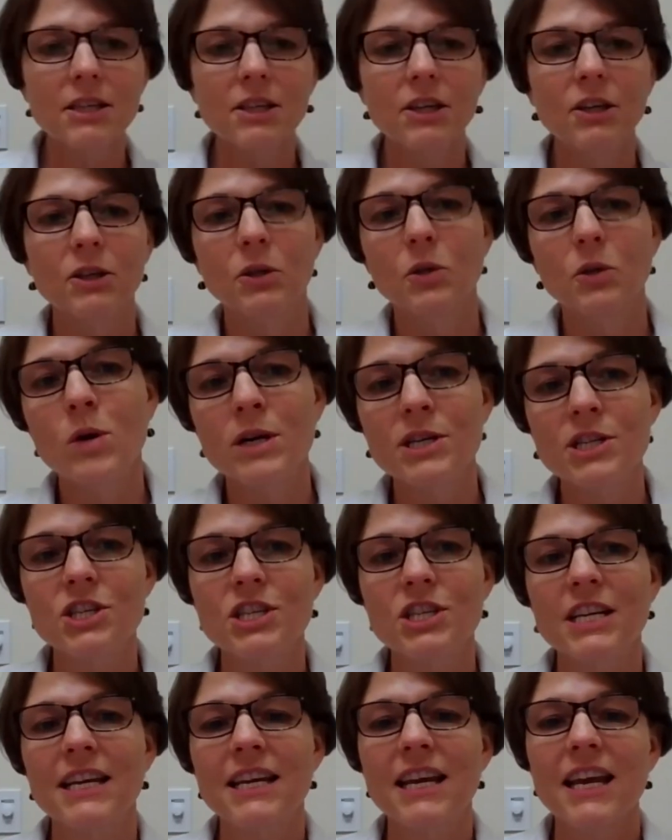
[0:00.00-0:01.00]
a good
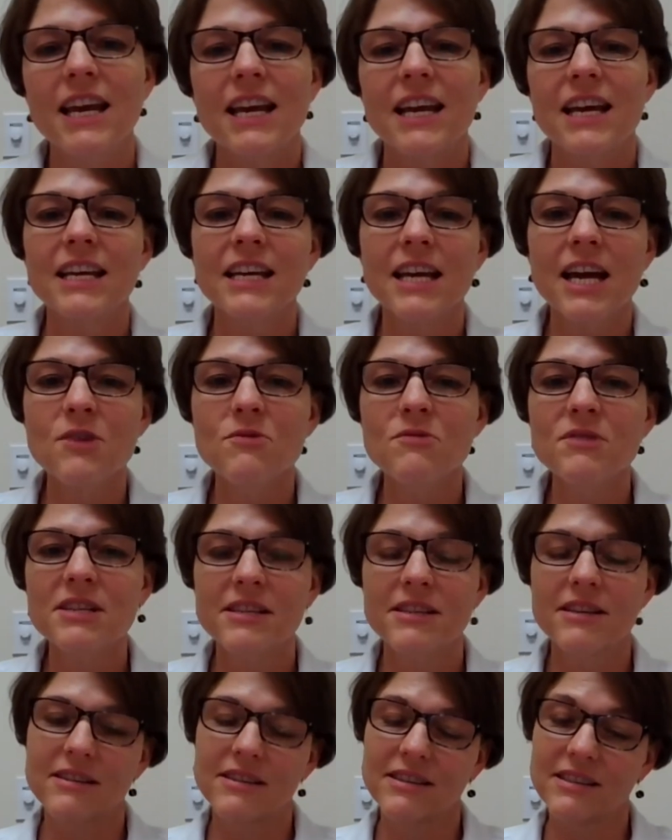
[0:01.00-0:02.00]
question. And I
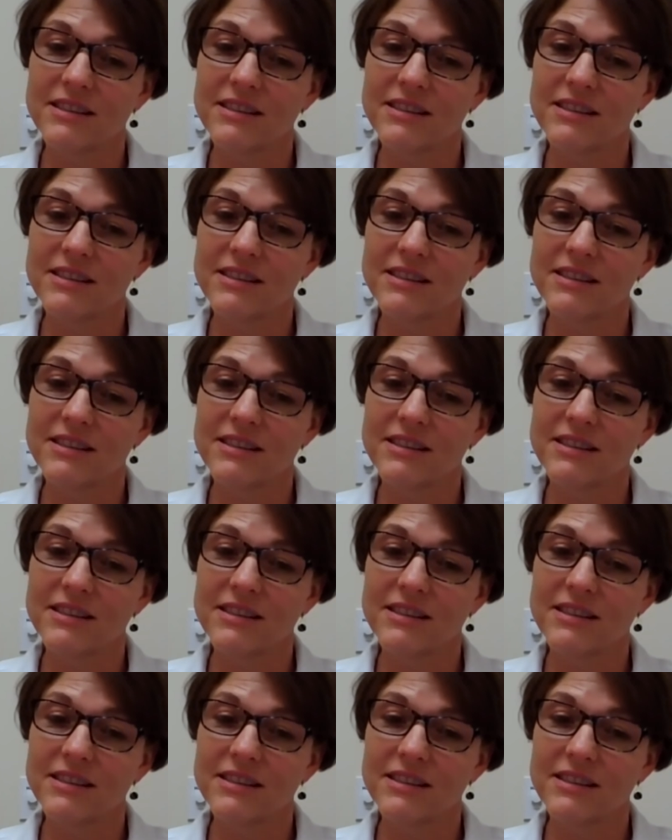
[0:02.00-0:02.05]
would